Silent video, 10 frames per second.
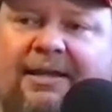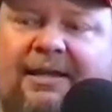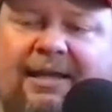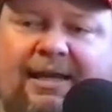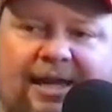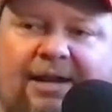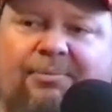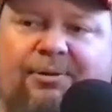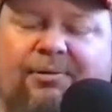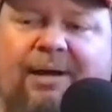it
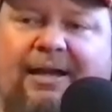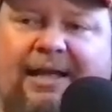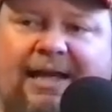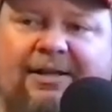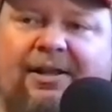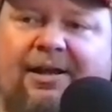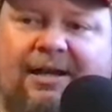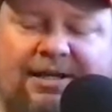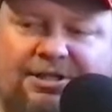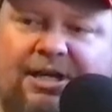came through about
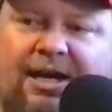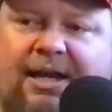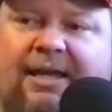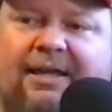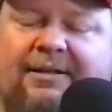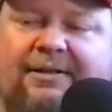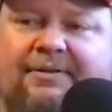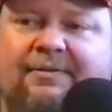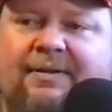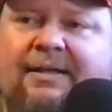9:00 and I shot it.
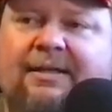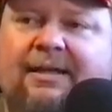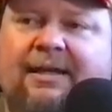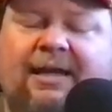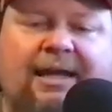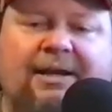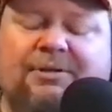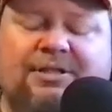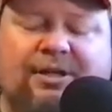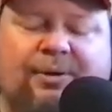And here
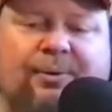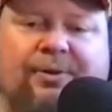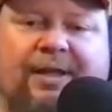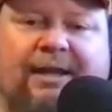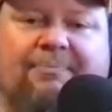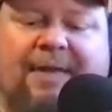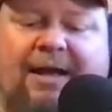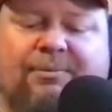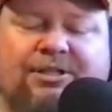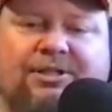was the cool thing.
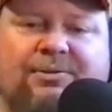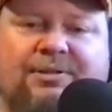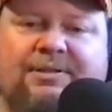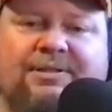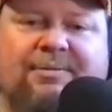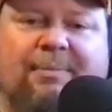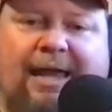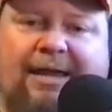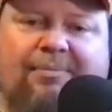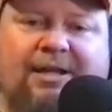I was using some
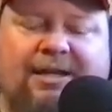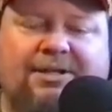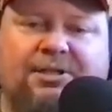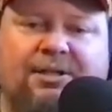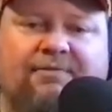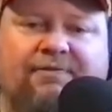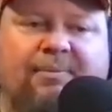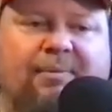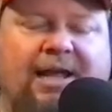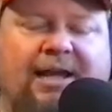ammunition
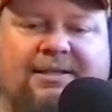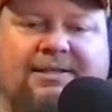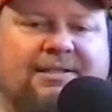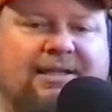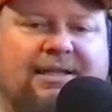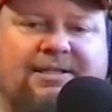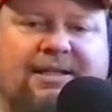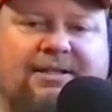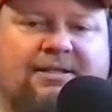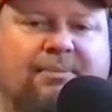from like the
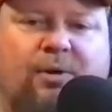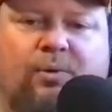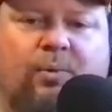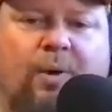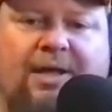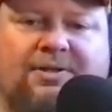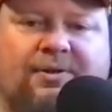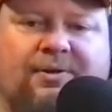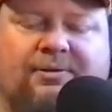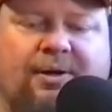60s, some old
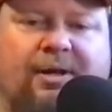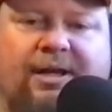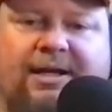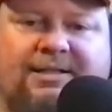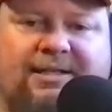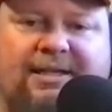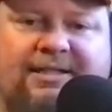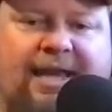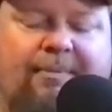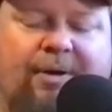Western
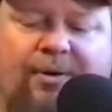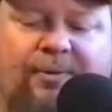30-06 ammo.